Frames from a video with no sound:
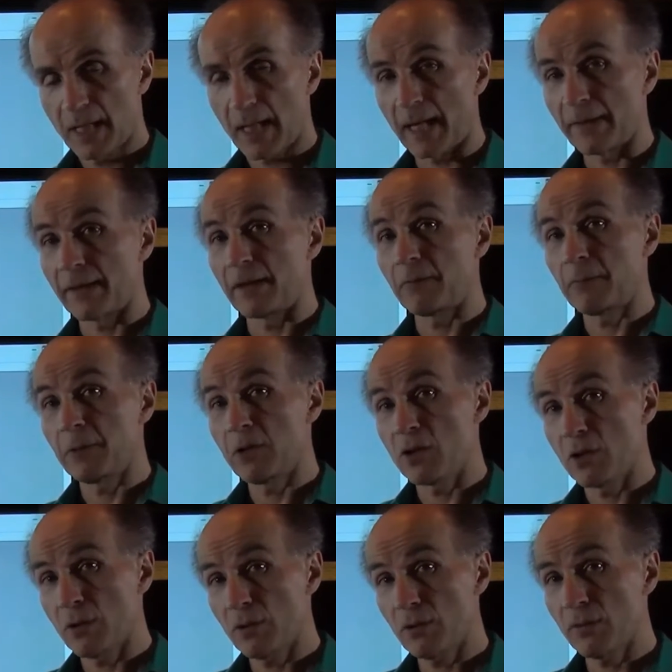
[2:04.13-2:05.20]
And then if we
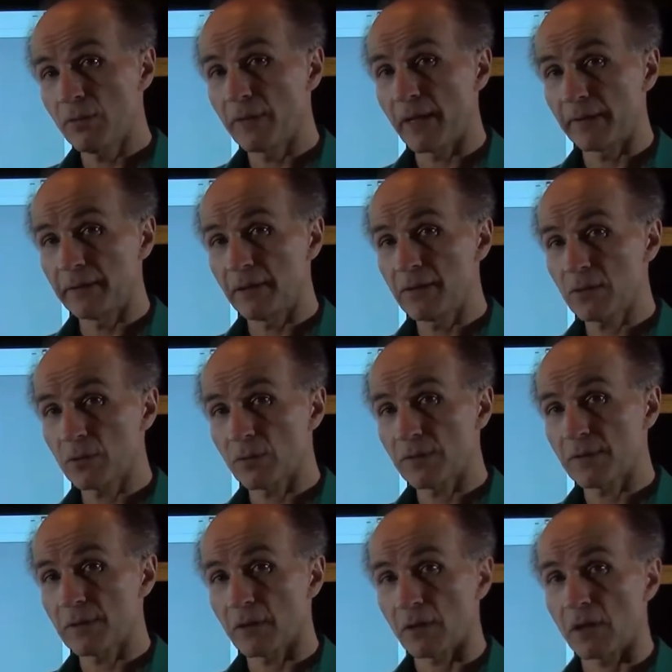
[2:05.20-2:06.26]
know that these
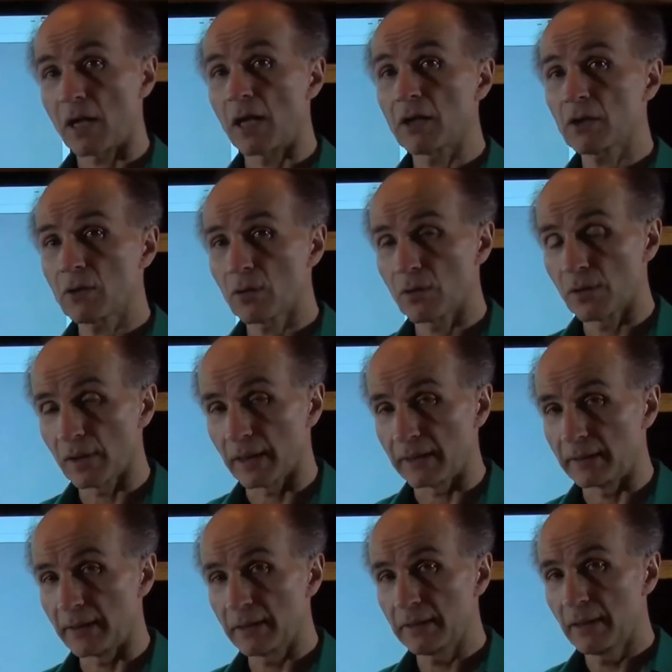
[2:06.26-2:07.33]
sources are
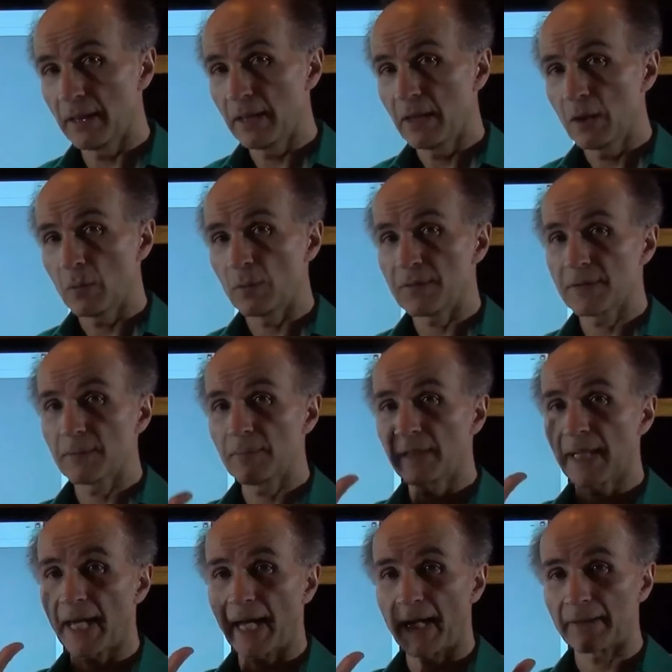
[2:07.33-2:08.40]
uncorrelated, we
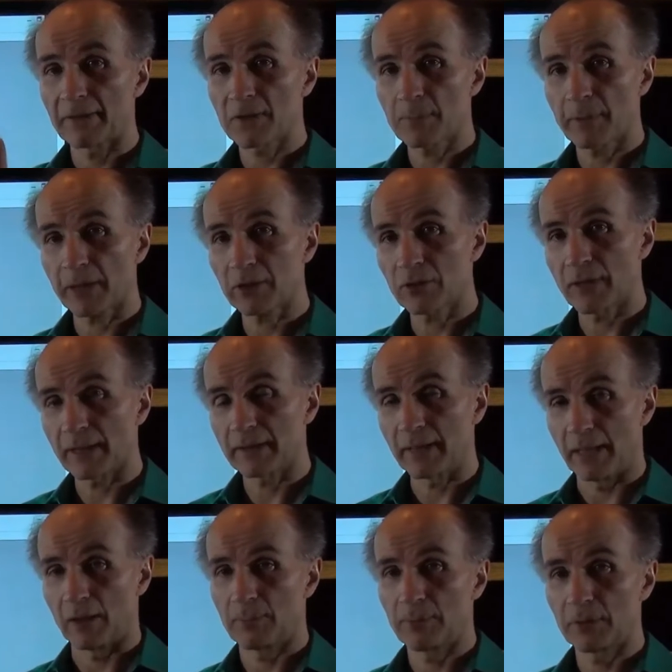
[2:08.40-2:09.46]
simply add the spectra at
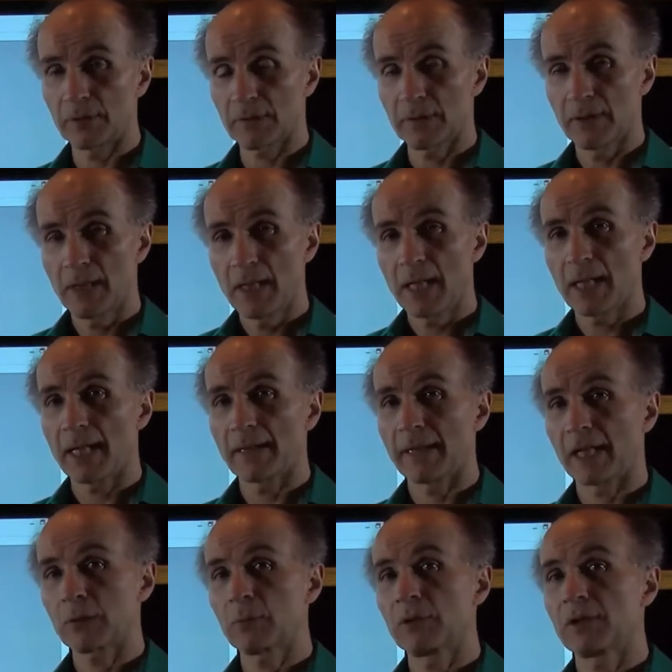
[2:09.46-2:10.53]
the output and
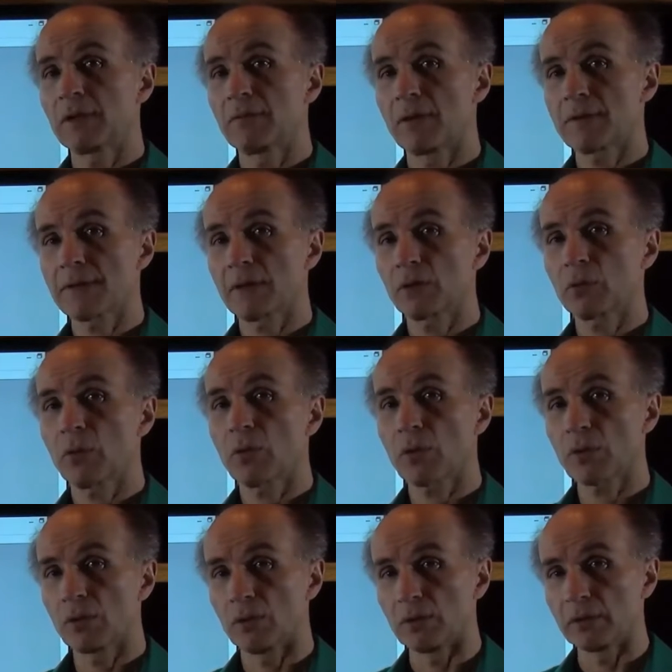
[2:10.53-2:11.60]
that will give us the
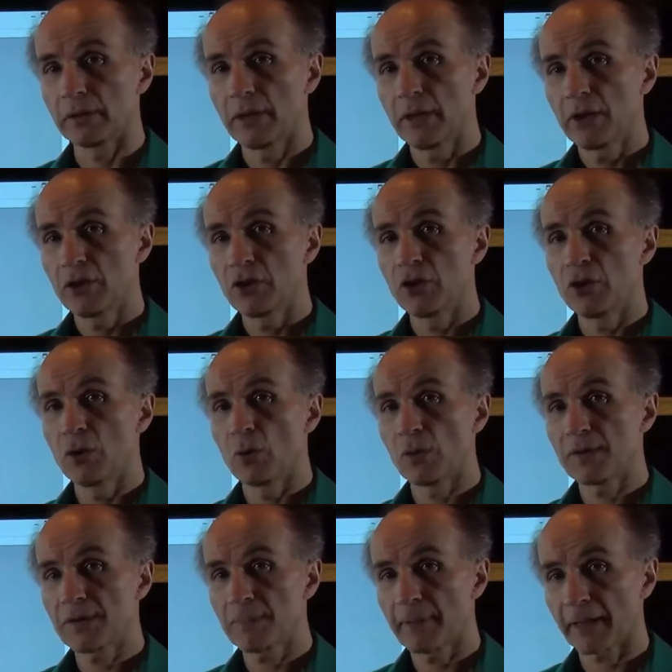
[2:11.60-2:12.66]
total
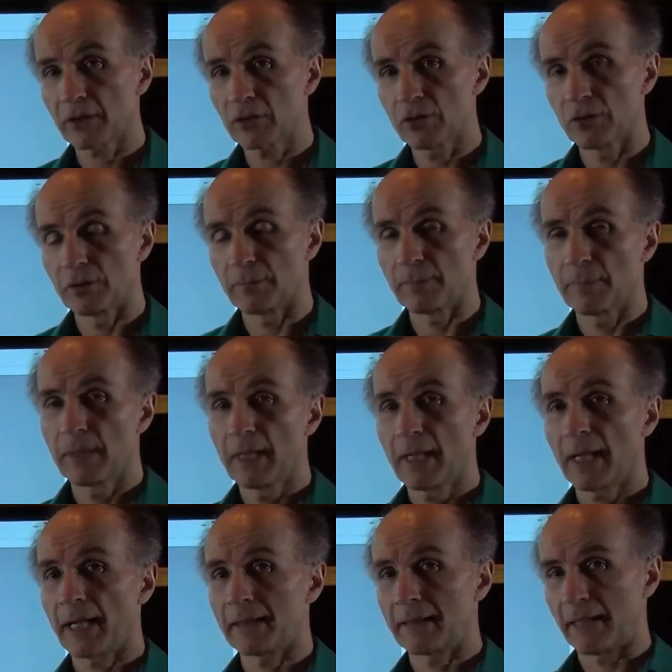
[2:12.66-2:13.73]
noise spectrum
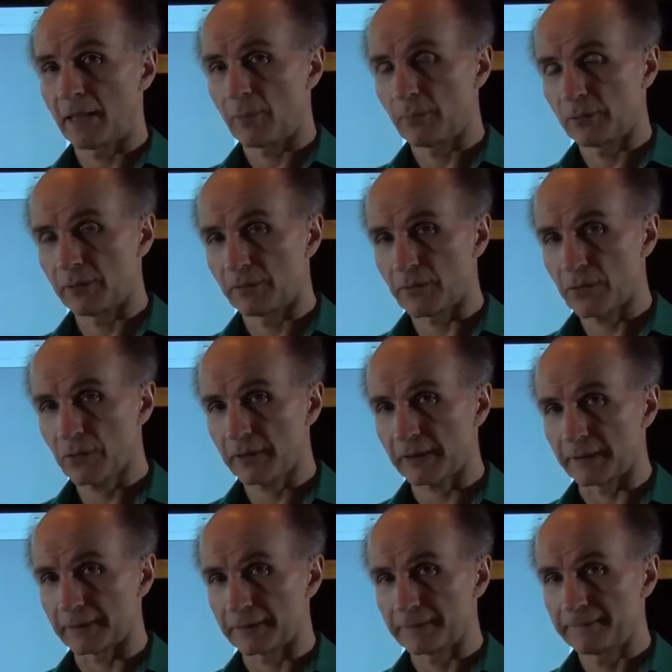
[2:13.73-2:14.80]
at the output of the
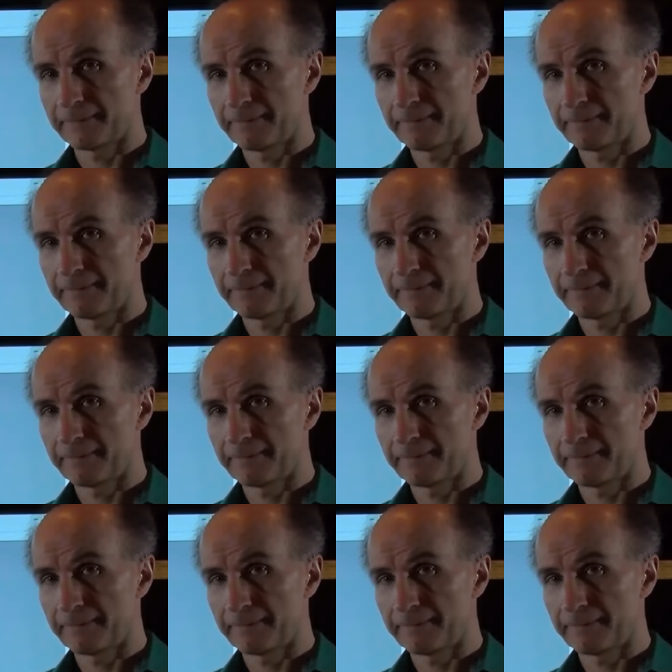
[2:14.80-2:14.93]
circuit.